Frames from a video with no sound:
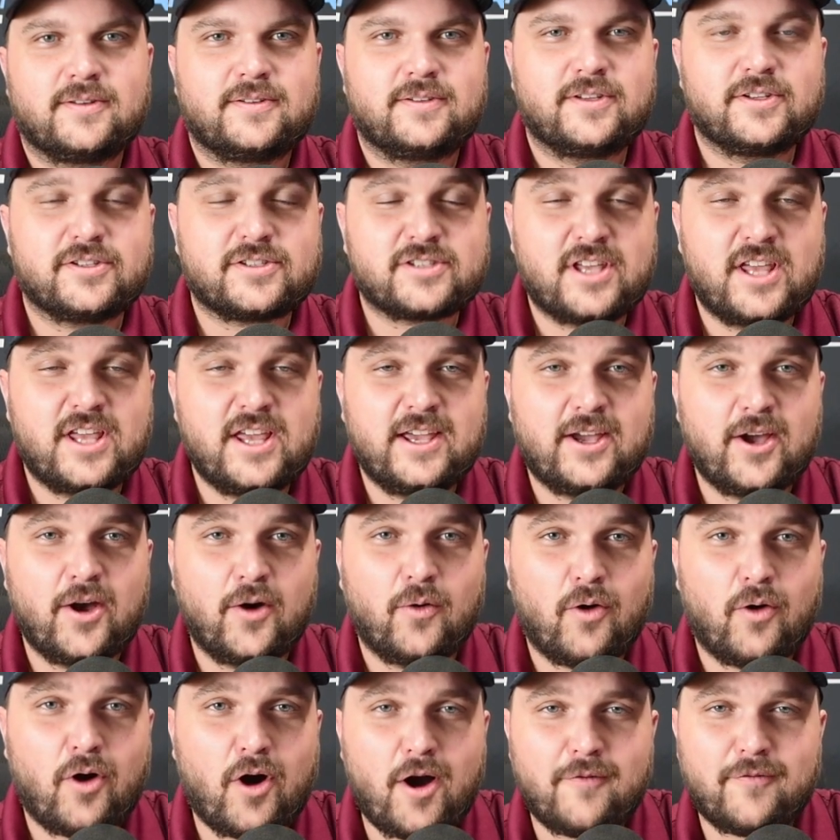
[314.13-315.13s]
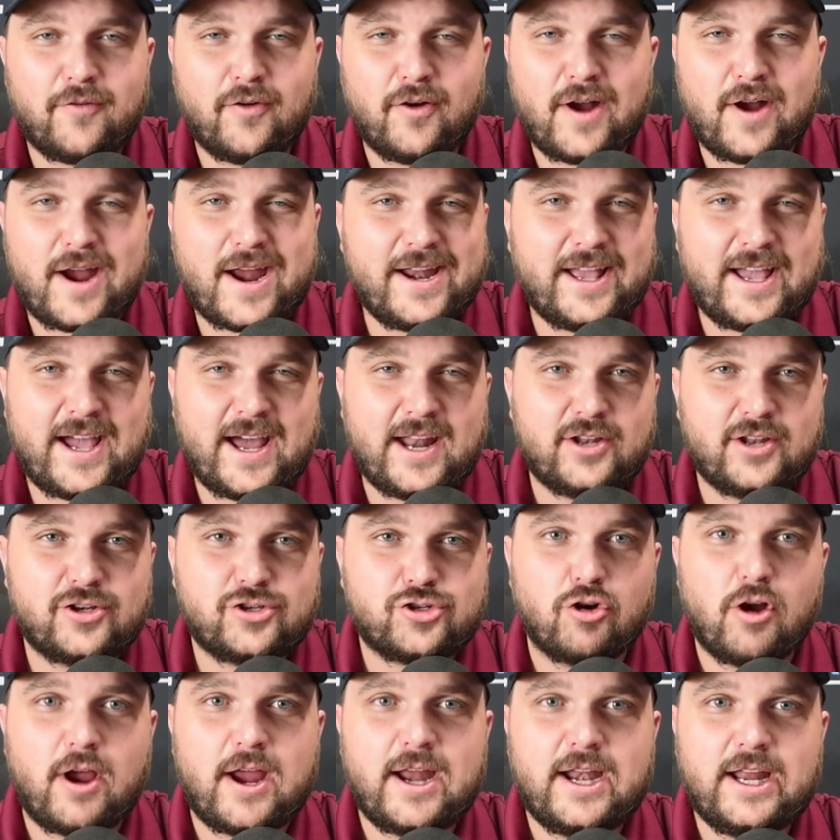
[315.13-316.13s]
Does Keco offer any kind of
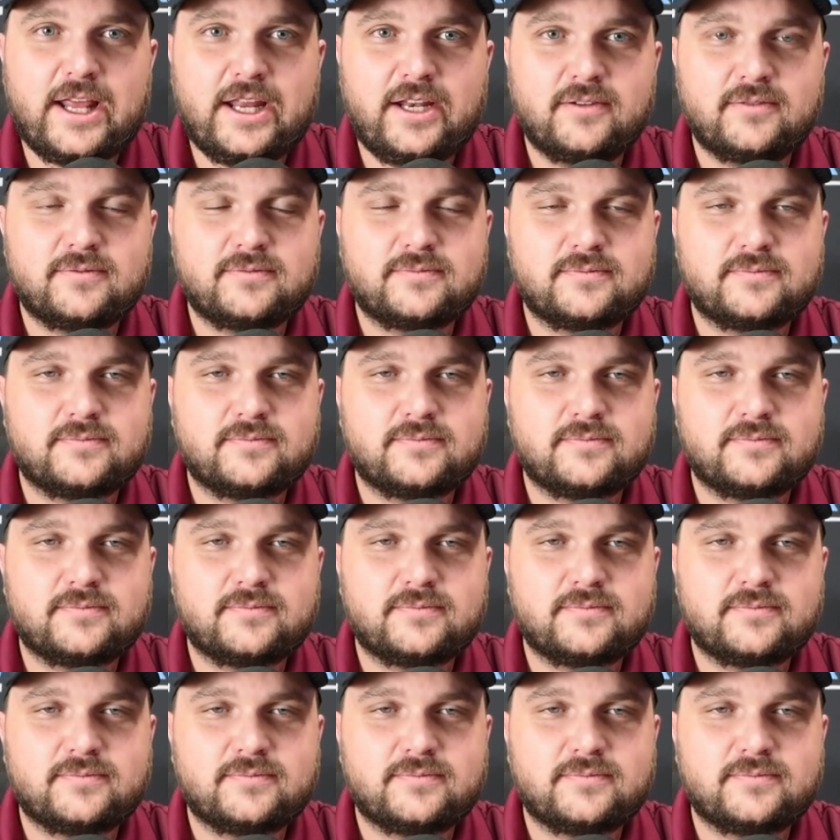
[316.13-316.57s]
training?